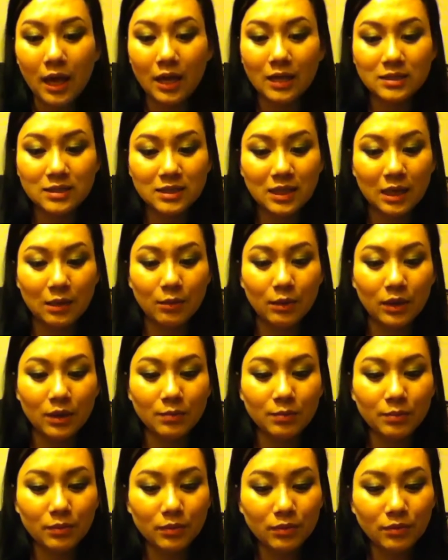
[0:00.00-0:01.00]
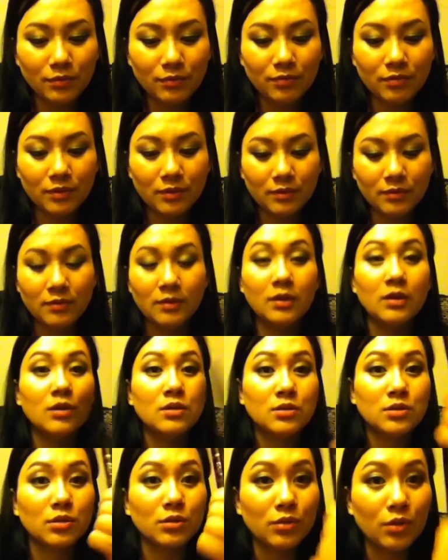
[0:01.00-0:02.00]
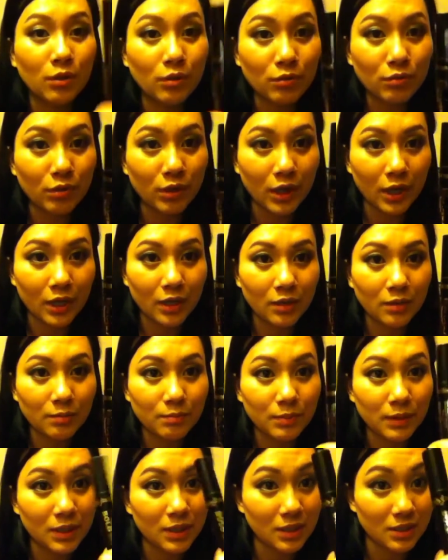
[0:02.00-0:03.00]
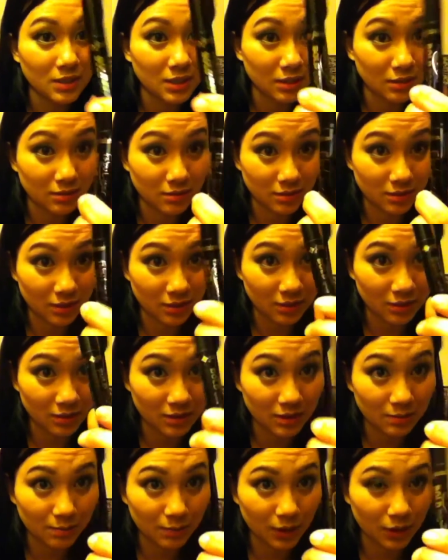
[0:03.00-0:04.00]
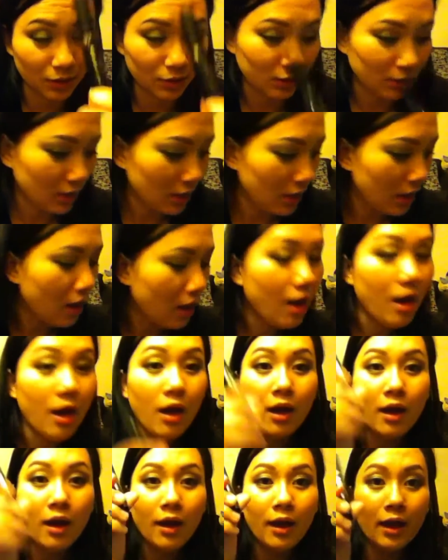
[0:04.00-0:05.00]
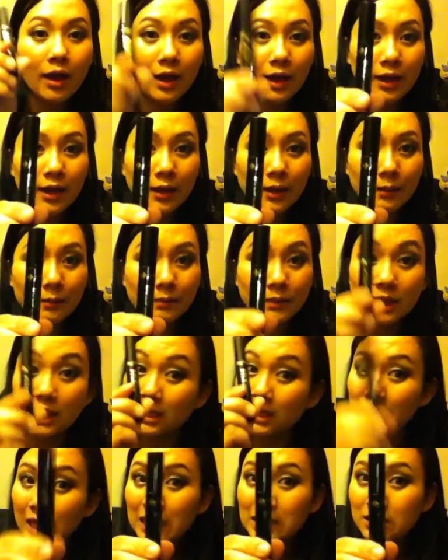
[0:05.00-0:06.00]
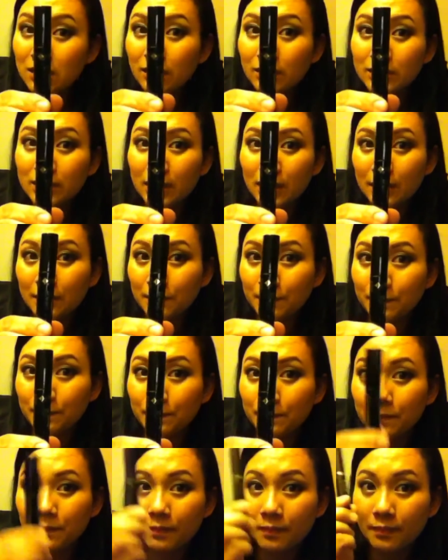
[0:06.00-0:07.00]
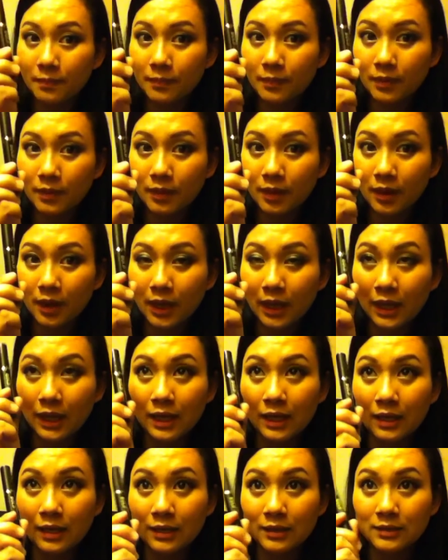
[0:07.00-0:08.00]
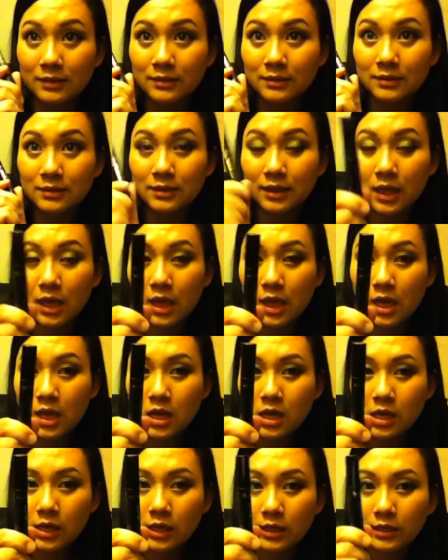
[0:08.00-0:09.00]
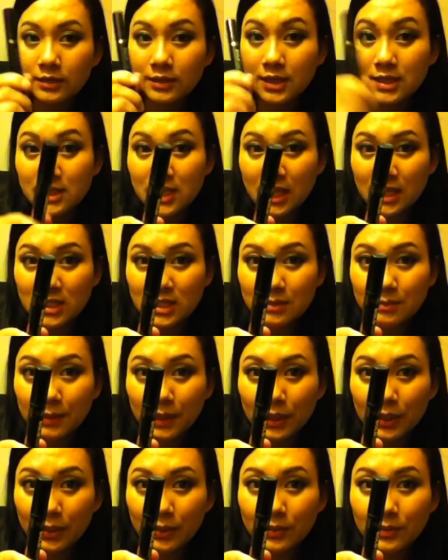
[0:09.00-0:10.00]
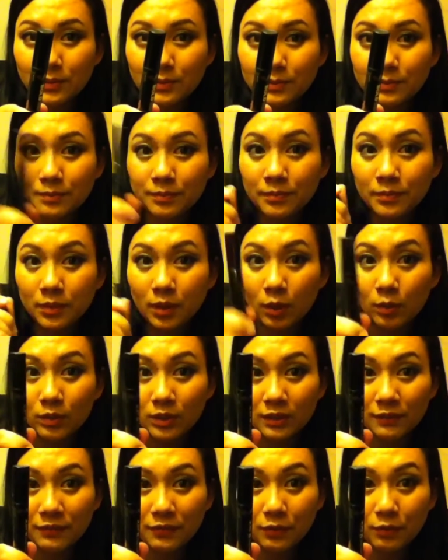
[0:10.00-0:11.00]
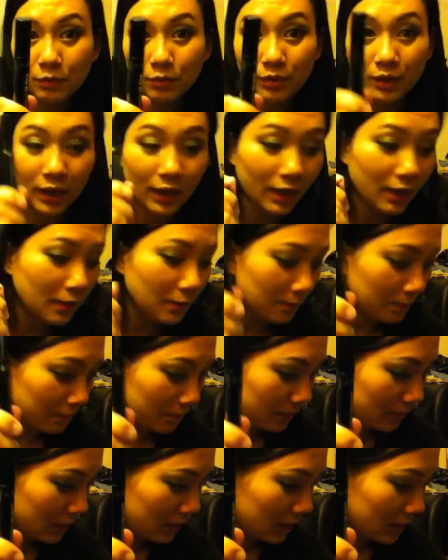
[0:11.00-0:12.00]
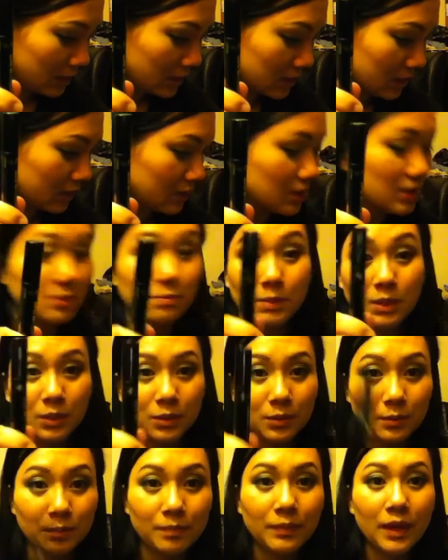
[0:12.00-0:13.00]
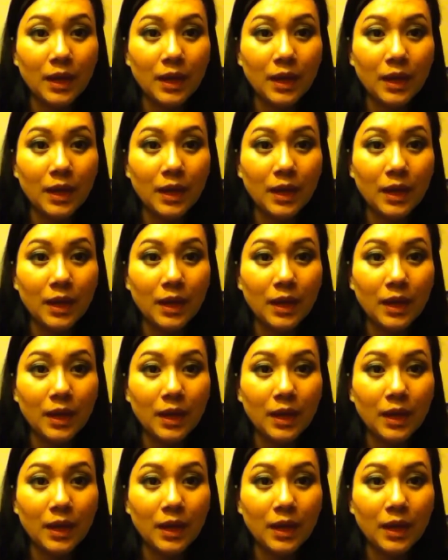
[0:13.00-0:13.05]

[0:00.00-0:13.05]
It's not waterproof, so don't cry because it's gonna smear. Um, it lasts all day and does not smear. Only if you cry, then it's gonna smear.